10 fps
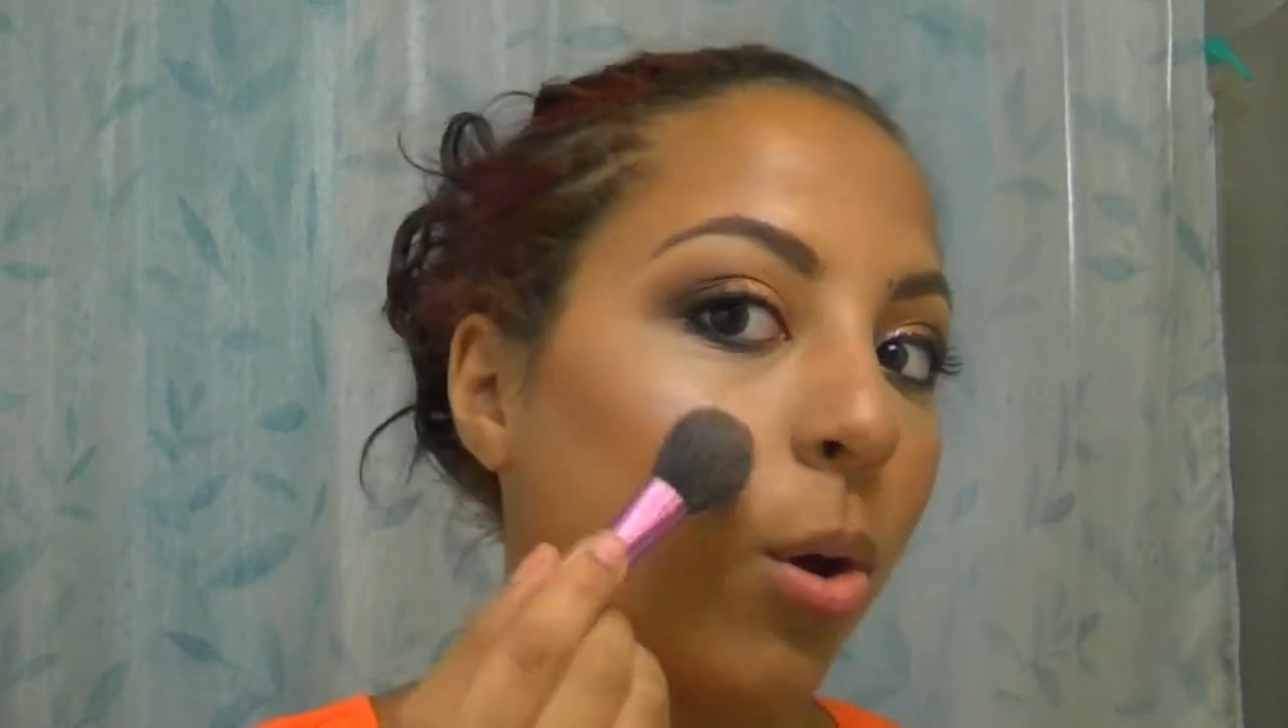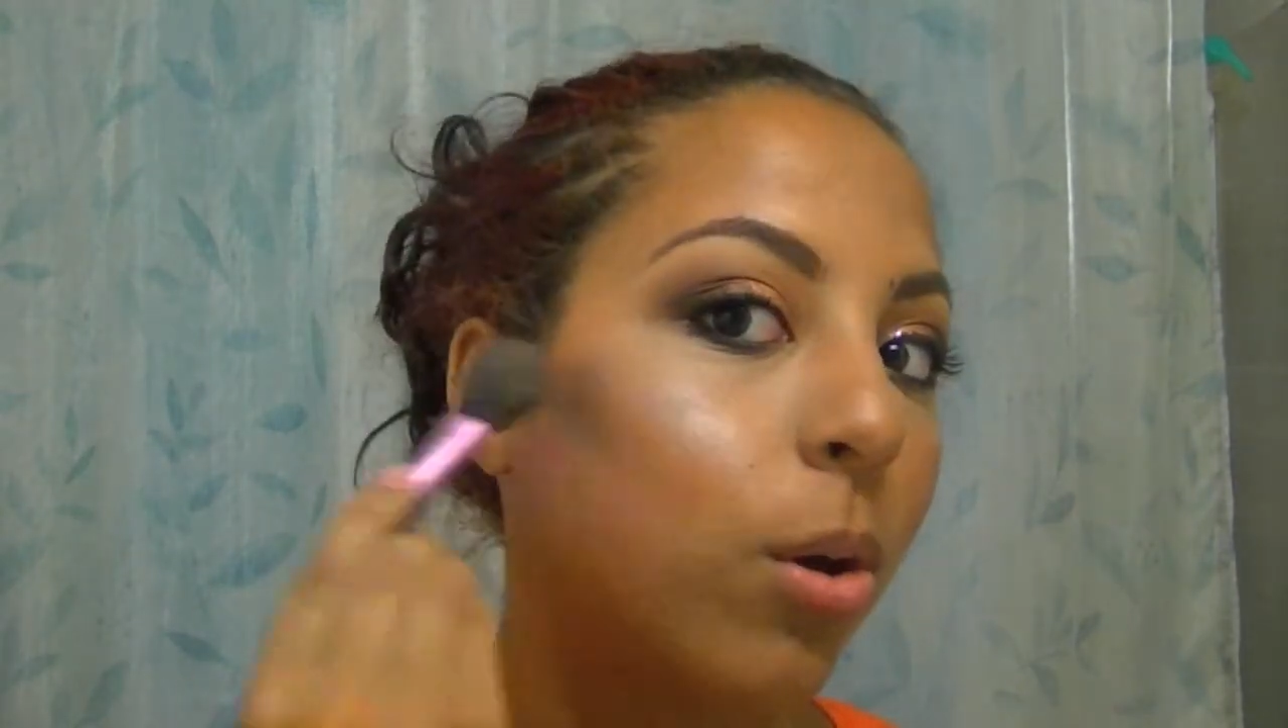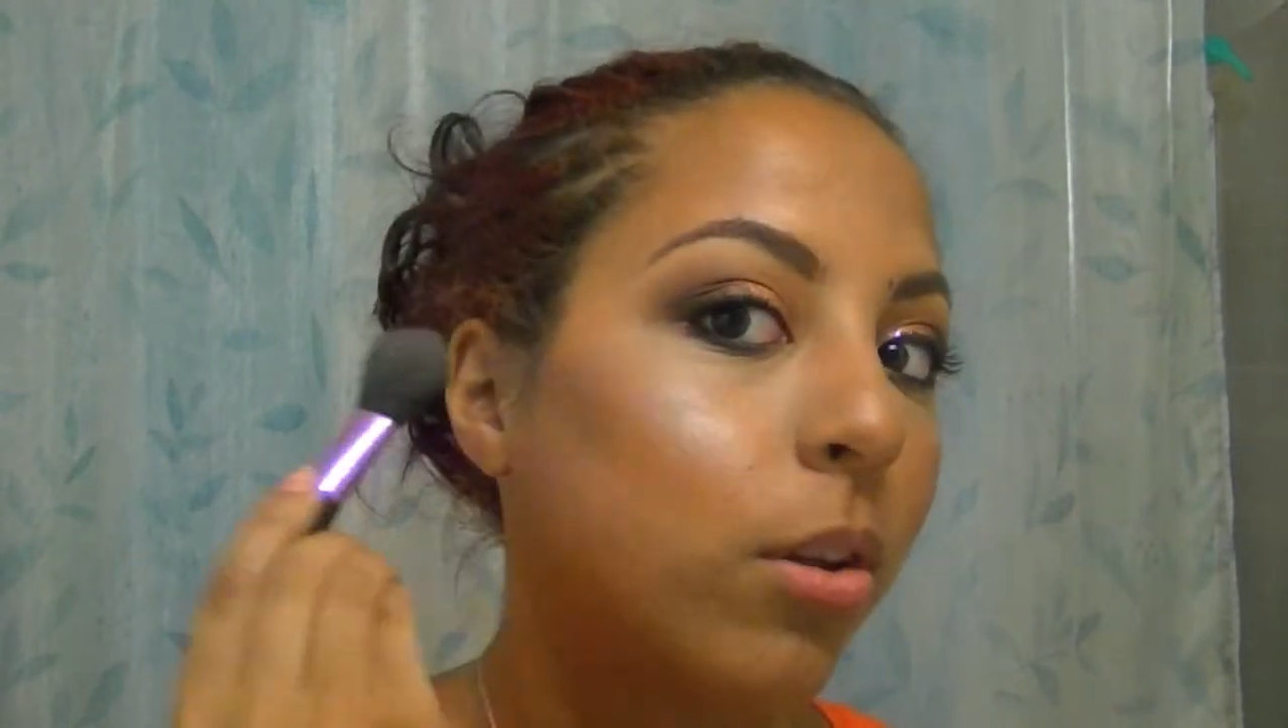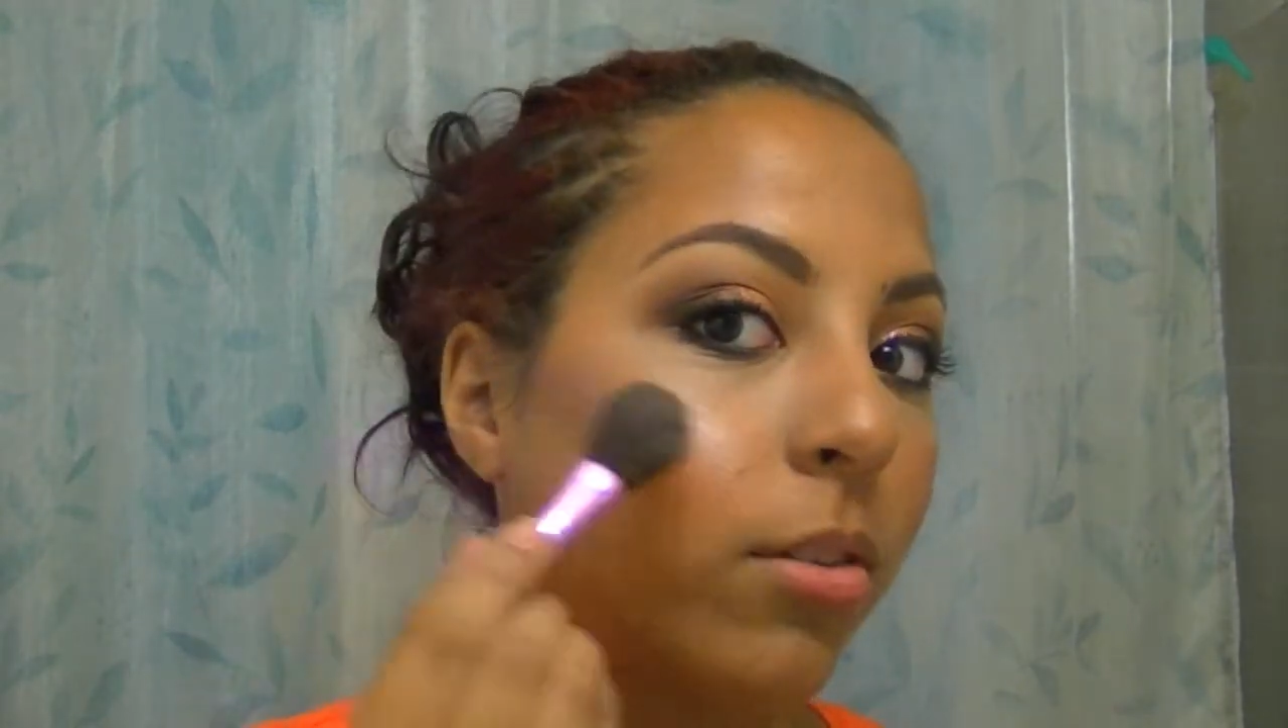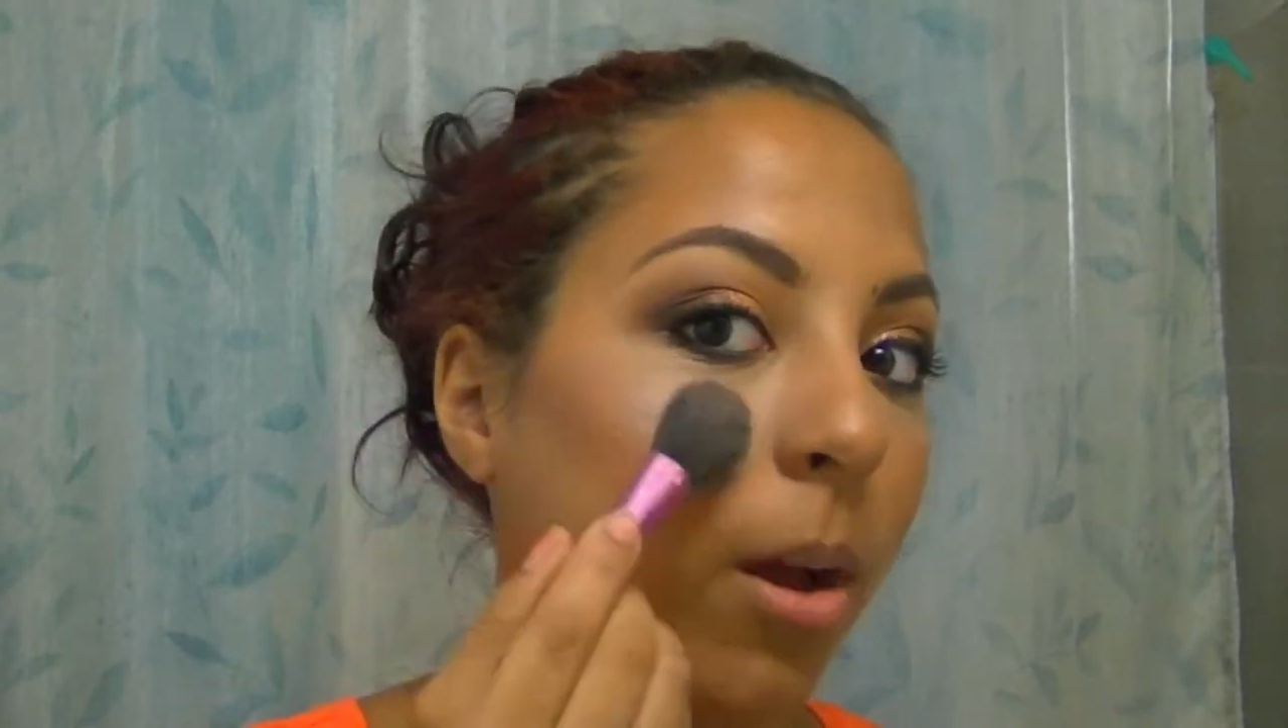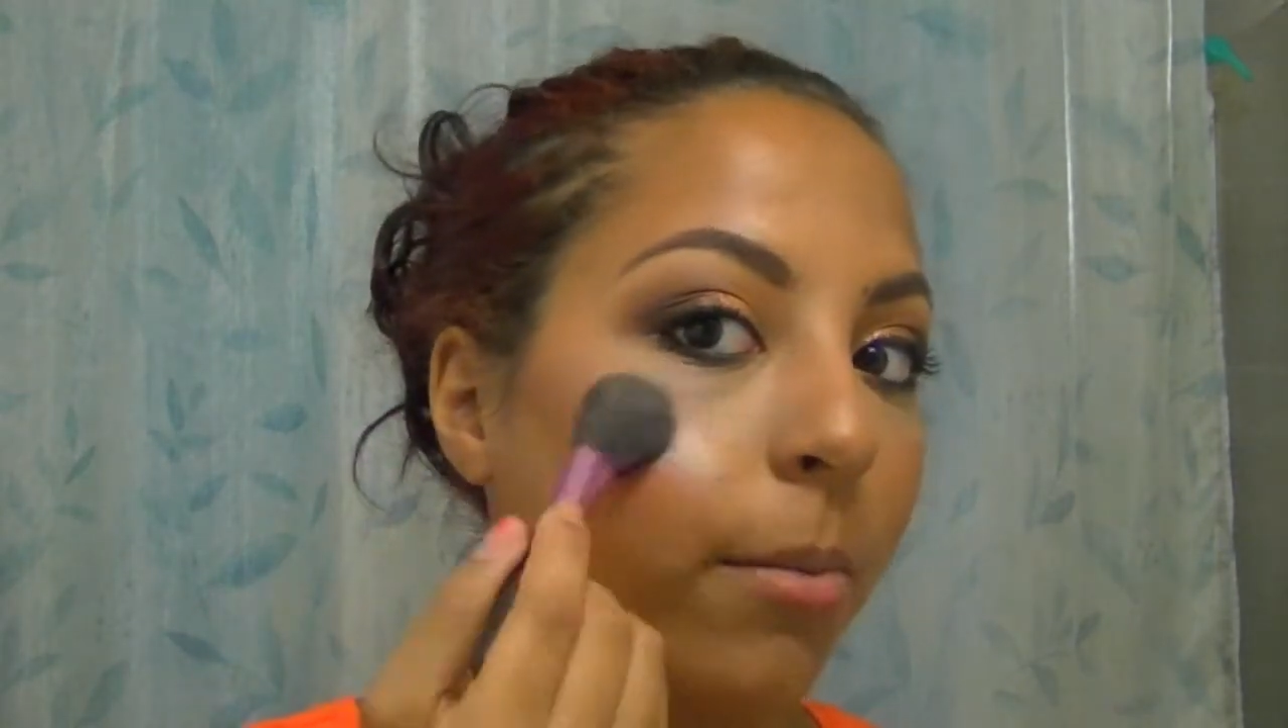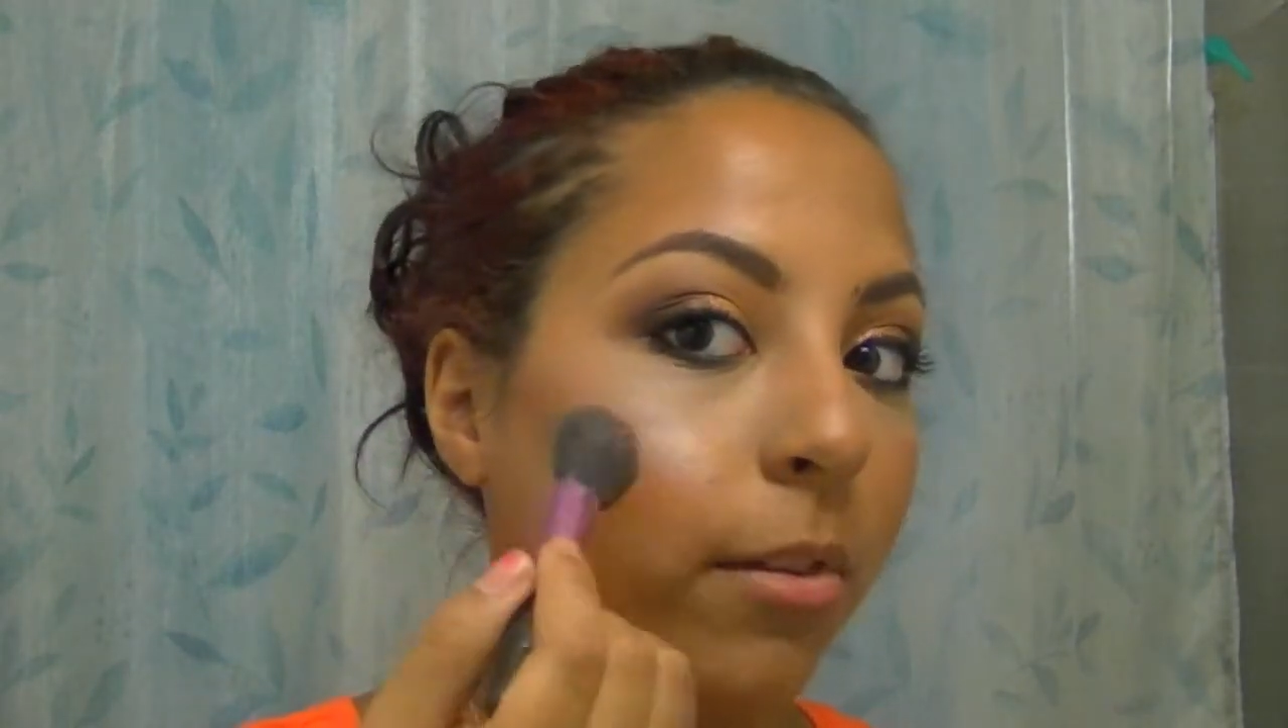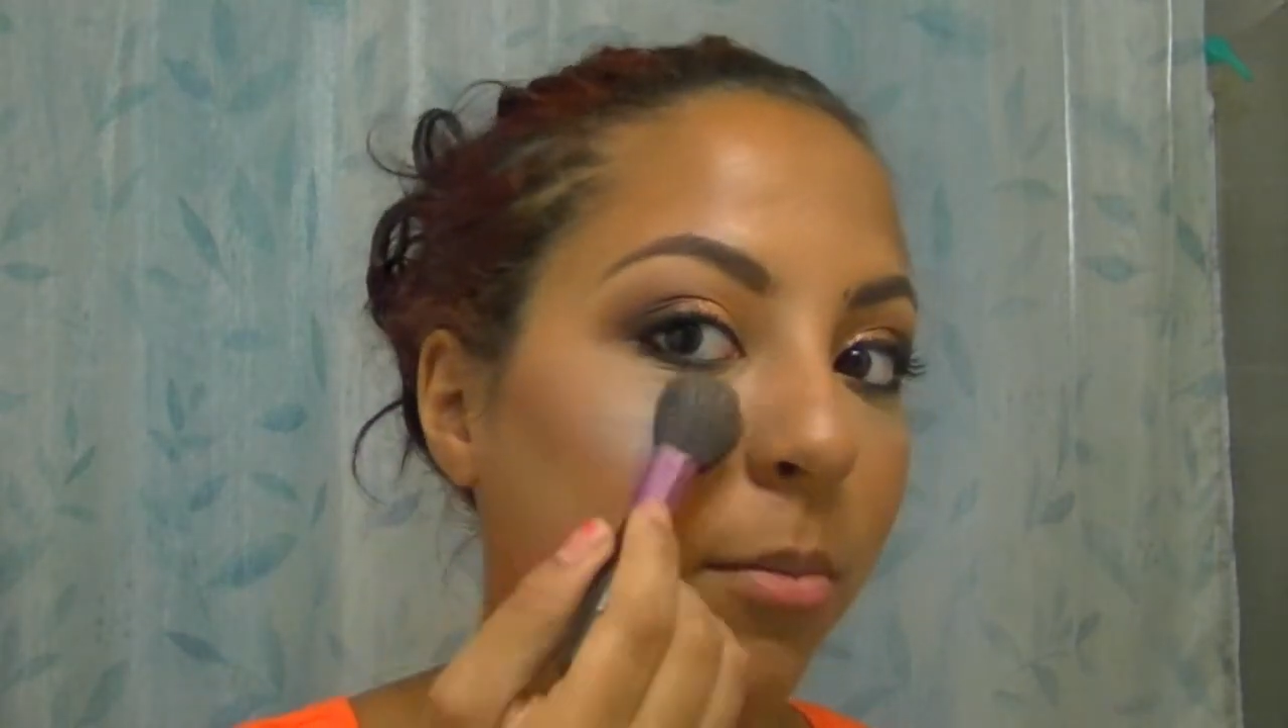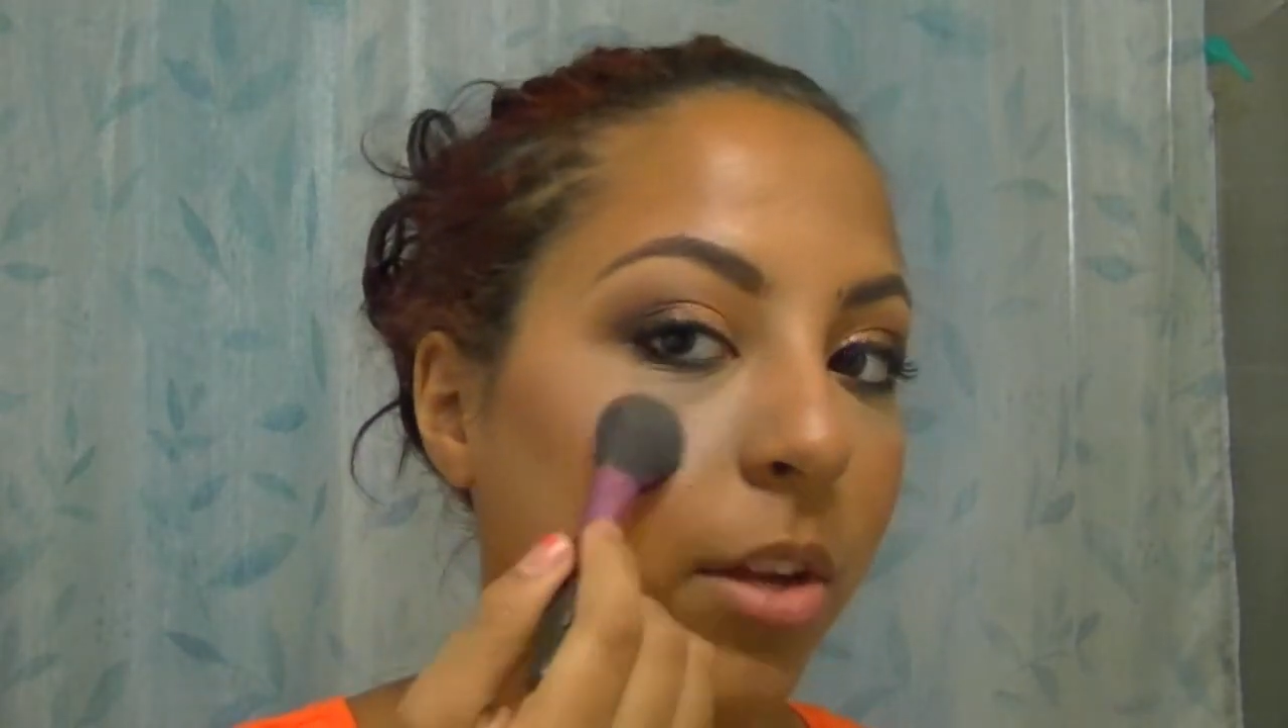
on the tops of